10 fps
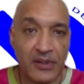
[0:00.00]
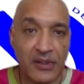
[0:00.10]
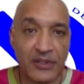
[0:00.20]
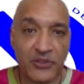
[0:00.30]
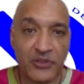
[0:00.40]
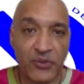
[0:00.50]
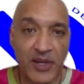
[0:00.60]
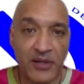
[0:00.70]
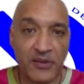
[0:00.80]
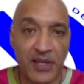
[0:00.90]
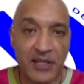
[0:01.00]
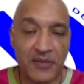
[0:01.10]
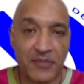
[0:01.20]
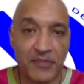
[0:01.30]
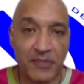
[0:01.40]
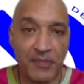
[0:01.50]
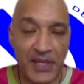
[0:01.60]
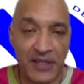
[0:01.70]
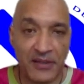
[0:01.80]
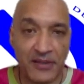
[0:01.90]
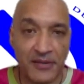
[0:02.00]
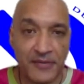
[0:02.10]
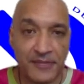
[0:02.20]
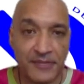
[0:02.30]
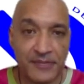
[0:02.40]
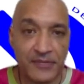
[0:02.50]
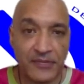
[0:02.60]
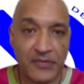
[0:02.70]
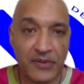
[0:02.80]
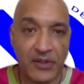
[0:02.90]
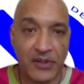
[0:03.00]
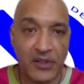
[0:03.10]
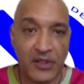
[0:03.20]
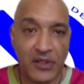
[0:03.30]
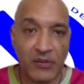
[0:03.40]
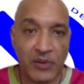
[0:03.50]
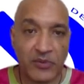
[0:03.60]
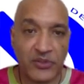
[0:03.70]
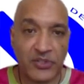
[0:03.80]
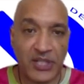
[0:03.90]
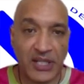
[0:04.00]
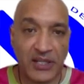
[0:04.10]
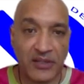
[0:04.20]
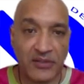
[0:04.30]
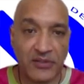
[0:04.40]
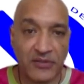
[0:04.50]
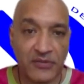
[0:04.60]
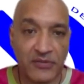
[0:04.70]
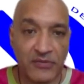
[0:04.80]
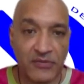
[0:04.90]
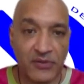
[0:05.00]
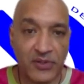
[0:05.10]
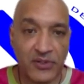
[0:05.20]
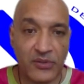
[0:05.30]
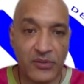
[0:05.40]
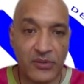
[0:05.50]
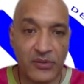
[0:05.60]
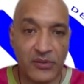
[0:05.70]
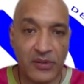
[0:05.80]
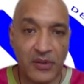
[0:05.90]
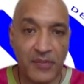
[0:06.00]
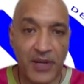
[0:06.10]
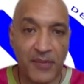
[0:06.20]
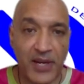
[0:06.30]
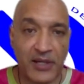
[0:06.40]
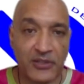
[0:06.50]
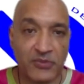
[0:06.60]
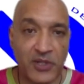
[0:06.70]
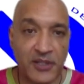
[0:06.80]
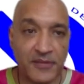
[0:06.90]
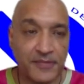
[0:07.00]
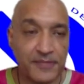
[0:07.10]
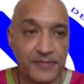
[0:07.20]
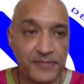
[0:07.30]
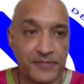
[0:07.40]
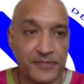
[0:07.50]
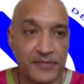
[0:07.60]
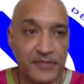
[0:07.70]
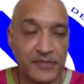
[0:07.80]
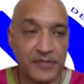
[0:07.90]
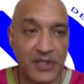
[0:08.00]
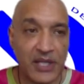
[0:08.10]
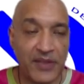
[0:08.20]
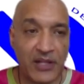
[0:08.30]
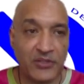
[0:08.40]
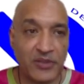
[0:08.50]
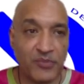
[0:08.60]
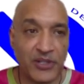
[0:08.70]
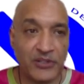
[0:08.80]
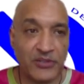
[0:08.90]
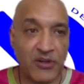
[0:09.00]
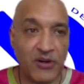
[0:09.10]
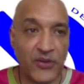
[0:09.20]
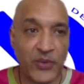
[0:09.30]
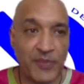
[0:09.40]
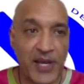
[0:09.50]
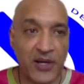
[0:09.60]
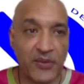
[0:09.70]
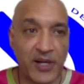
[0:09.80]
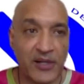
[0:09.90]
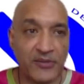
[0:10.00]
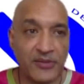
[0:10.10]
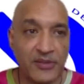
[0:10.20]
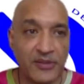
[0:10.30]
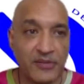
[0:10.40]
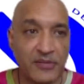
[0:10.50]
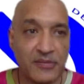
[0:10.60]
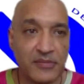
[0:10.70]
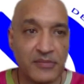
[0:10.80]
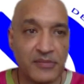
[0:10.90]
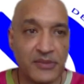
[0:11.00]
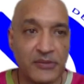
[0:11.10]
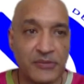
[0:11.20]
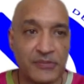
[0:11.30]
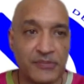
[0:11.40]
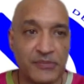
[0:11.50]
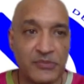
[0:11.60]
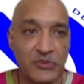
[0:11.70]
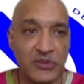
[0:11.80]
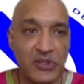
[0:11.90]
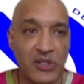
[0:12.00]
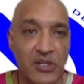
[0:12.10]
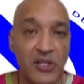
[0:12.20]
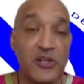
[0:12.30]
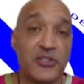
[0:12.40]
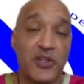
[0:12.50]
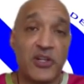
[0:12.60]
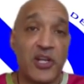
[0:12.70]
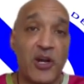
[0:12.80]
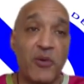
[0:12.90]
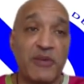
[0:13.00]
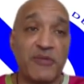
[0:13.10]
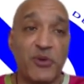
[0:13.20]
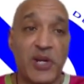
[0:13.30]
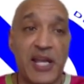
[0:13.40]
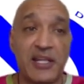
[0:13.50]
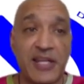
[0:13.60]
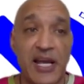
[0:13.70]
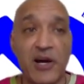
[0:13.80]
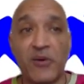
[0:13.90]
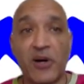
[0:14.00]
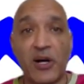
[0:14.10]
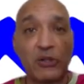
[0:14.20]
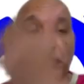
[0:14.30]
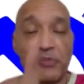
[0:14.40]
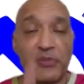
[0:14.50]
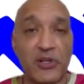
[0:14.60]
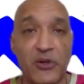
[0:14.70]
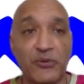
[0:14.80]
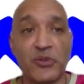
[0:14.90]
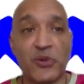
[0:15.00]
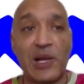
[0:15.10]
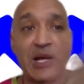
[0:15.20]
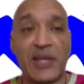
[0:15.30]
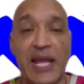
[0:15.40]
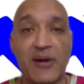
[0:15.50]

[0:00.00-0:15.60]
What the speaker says: is greater than min, we will change vertical by -1. And that should bring us all the way back around. Boom. So there you go. We've created now a loop that goes around the